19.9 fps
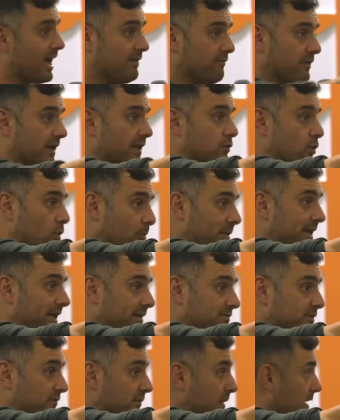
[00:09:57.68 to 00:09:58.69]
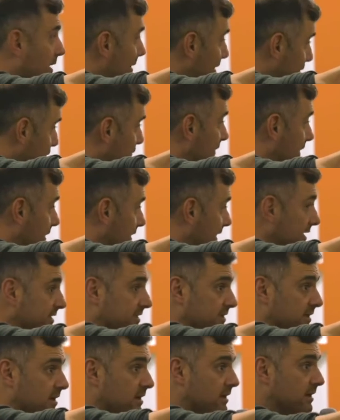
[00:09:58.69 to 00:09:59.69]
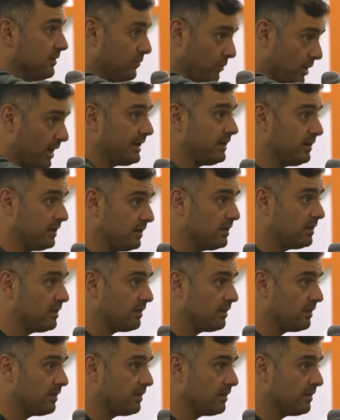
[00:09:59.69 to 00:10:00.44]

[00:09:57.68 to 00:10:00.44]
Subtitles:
kind of like nobody gives a fuck about your feelings, right?